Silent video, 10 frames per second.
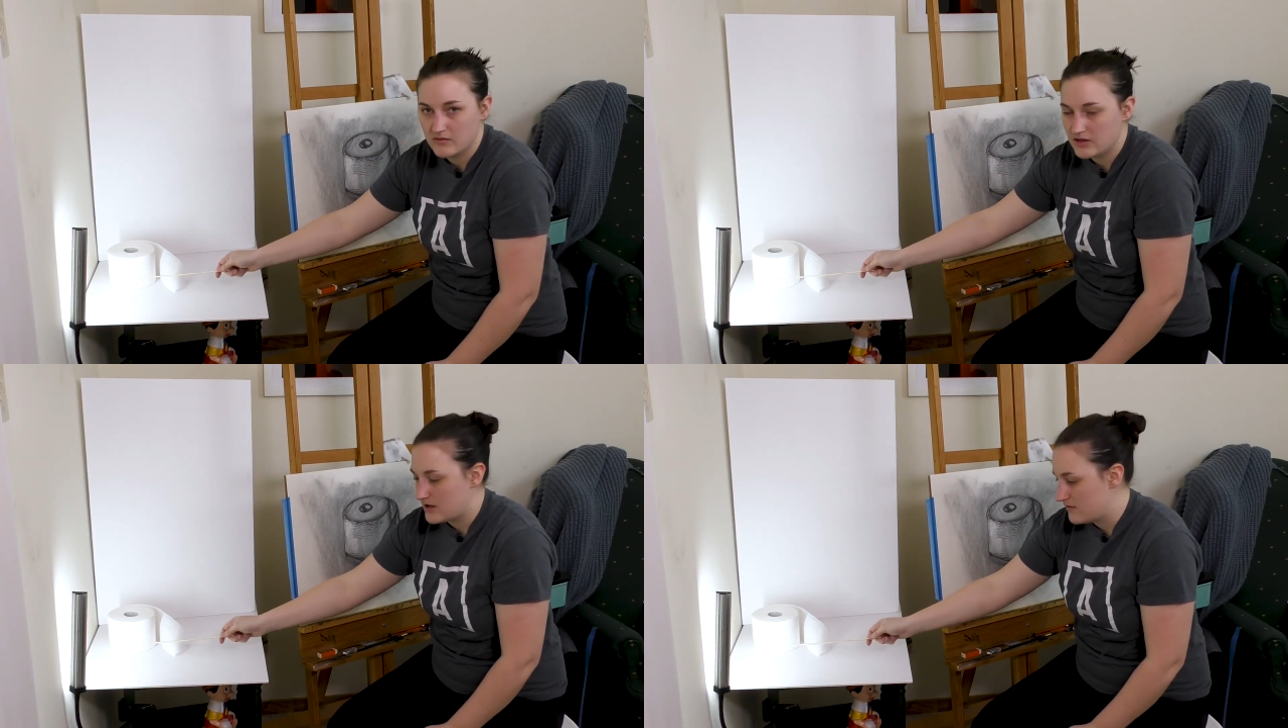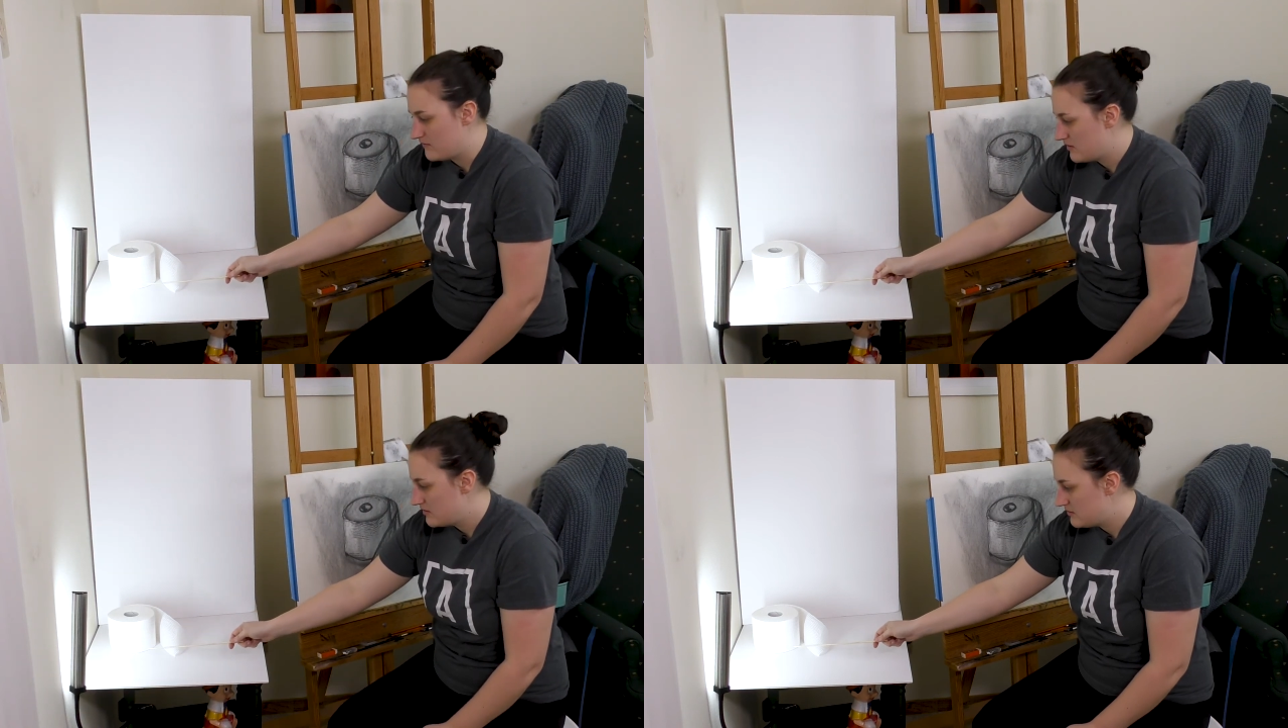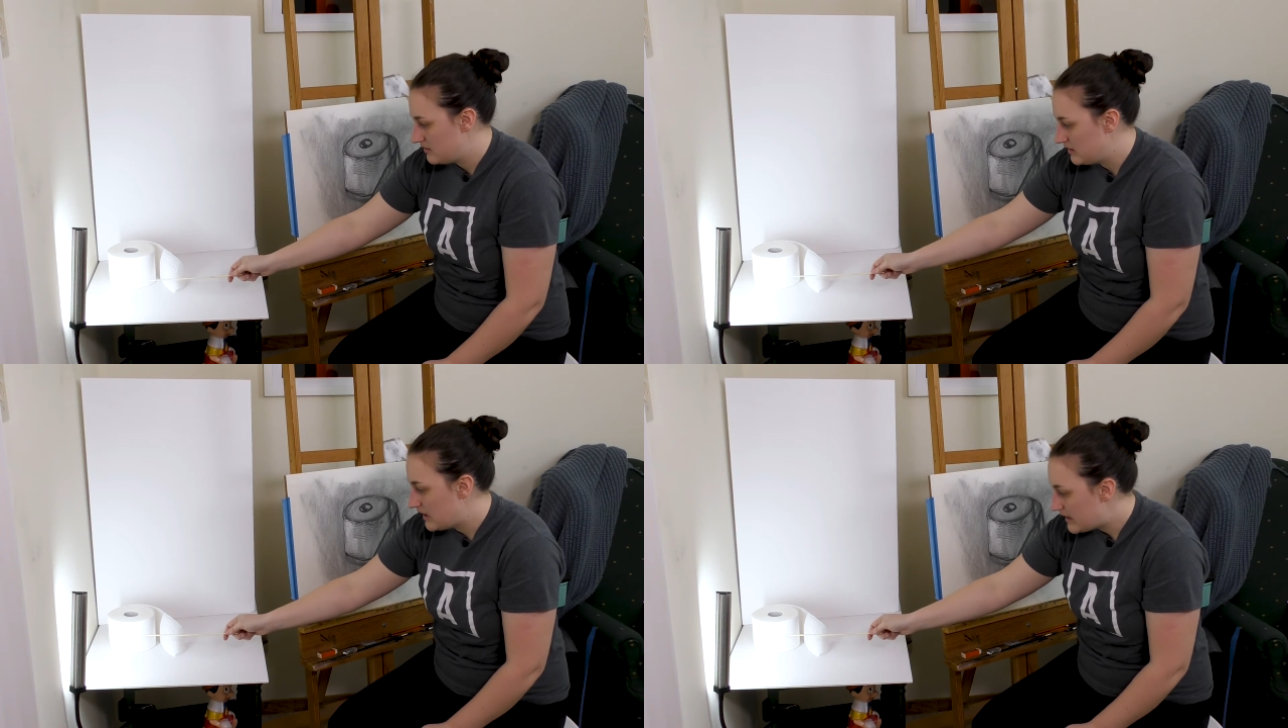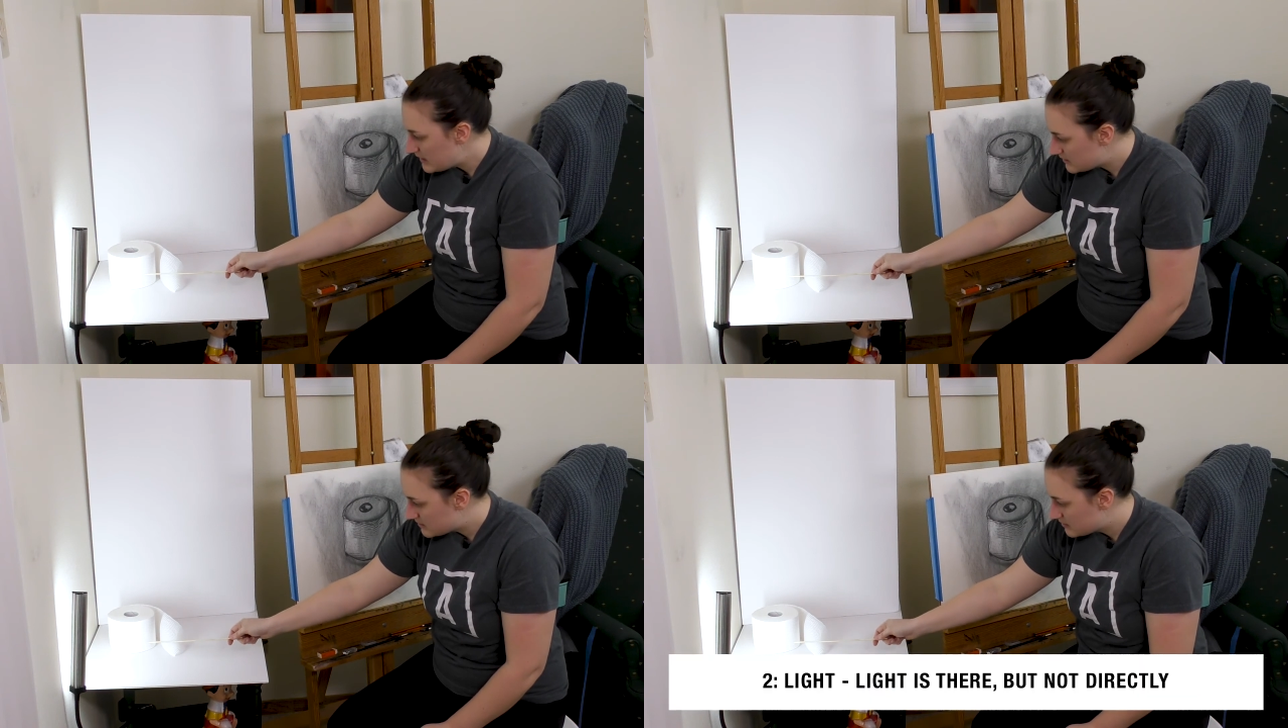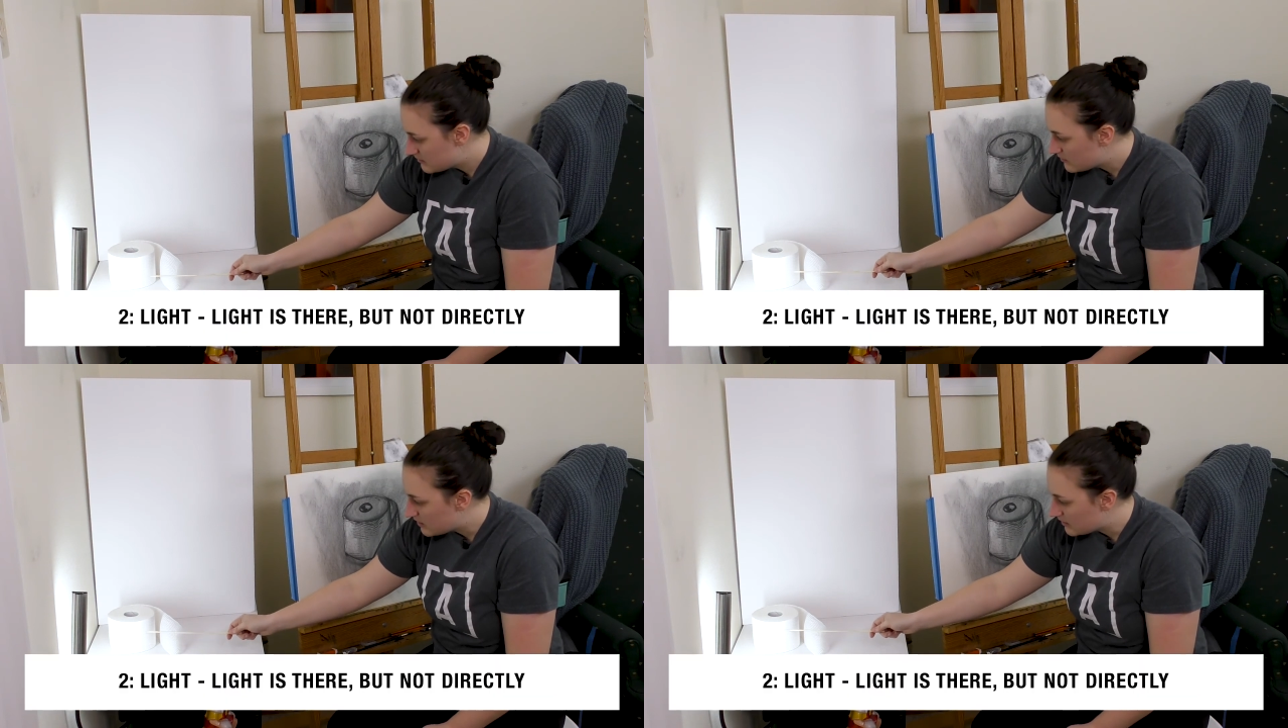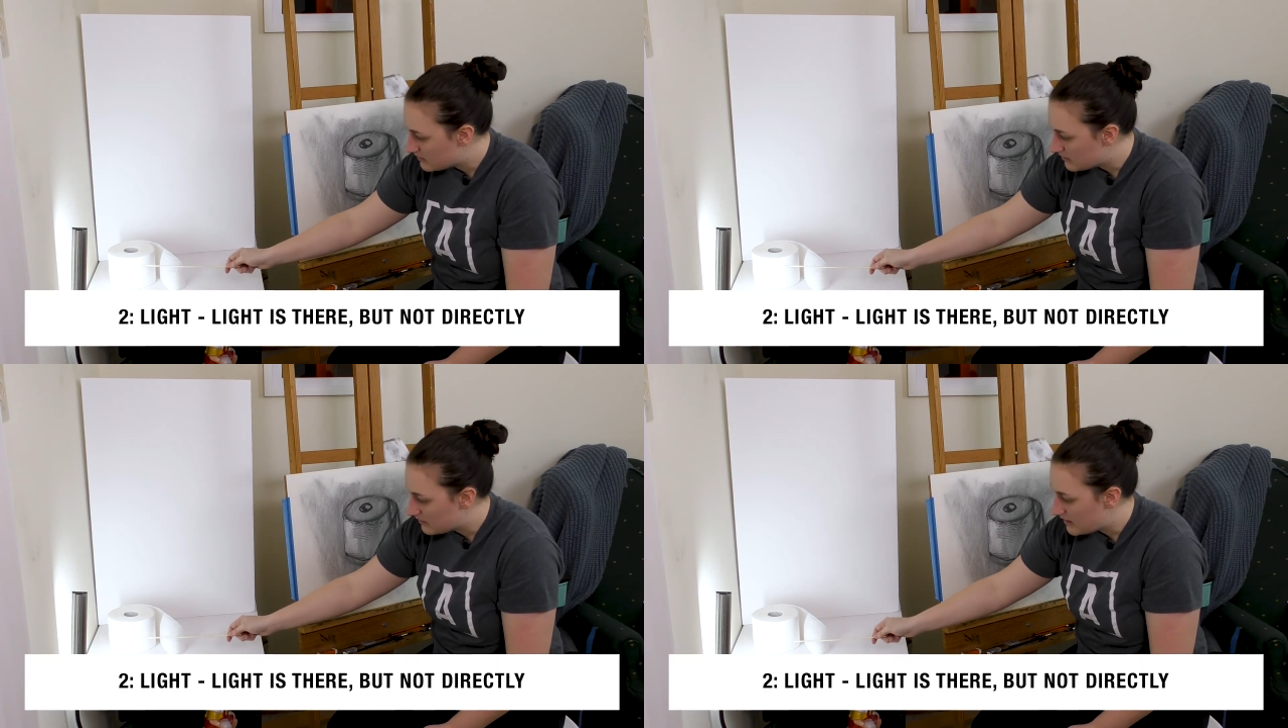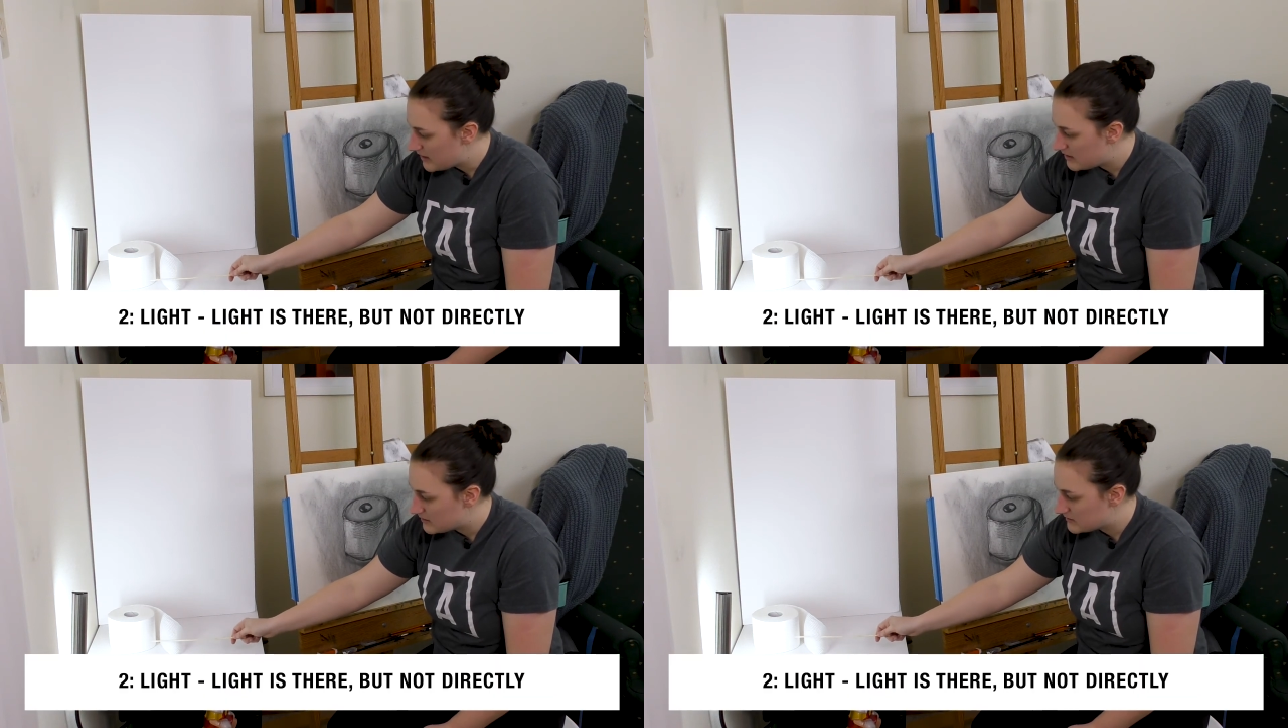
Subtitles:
We have light, where the light